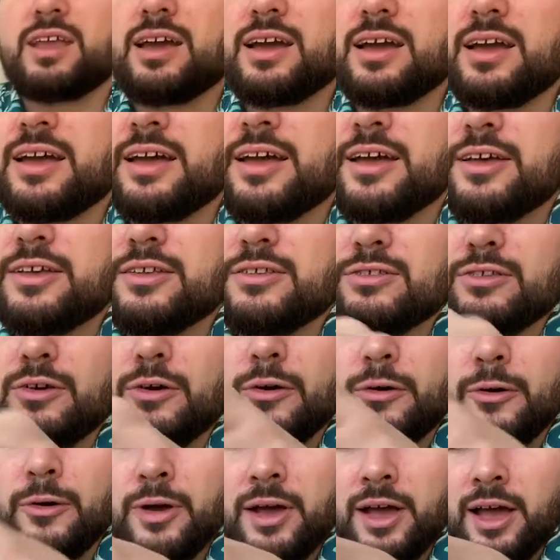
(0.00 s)
Uh,
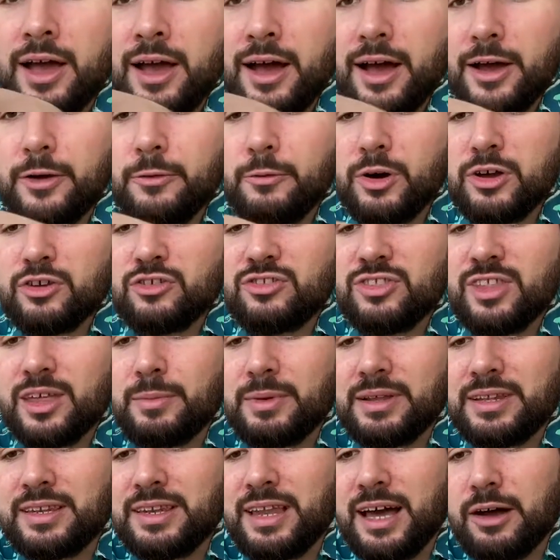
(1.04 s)
so I washed them
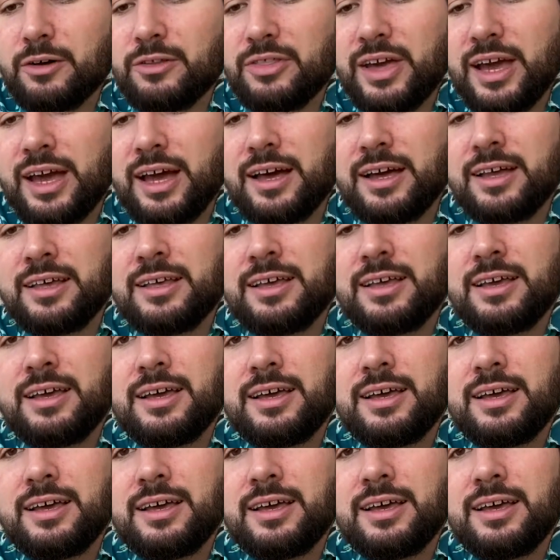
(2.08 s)
and now they're